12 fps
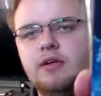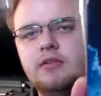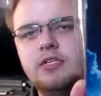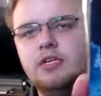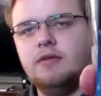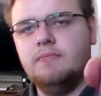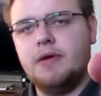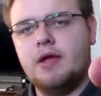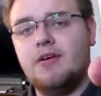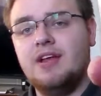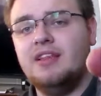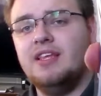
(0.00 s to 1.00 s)
Yelchin in
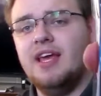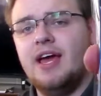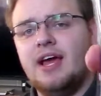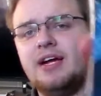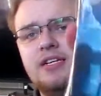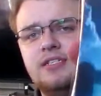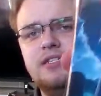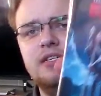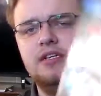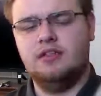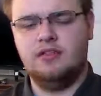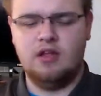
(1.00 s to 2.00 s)
Bearing the
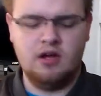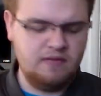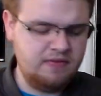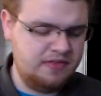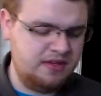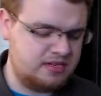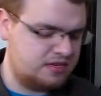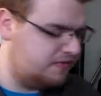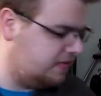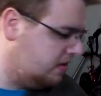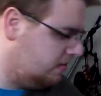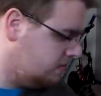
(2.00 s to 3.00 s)
X. Love this
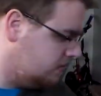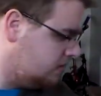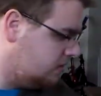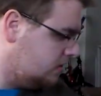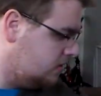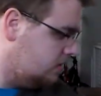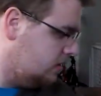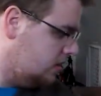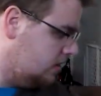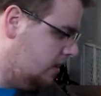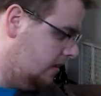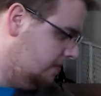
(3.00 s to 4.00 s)
film.
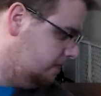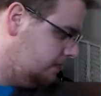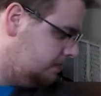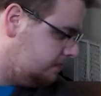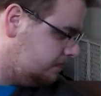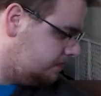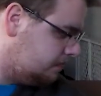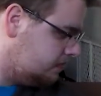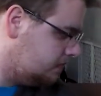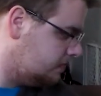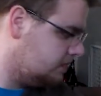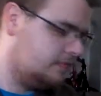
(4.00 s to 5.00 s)
I
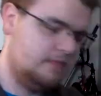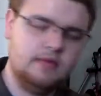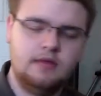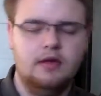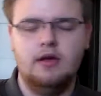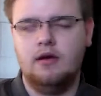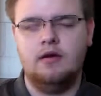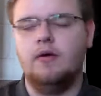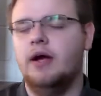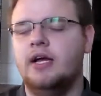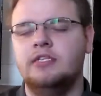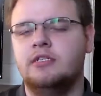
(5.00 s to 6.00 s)
don't know
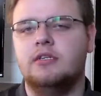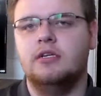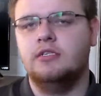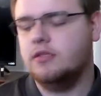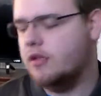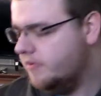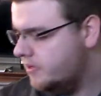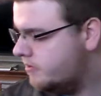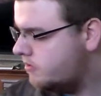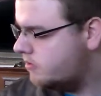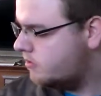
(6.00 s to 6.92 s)
why. I just love it.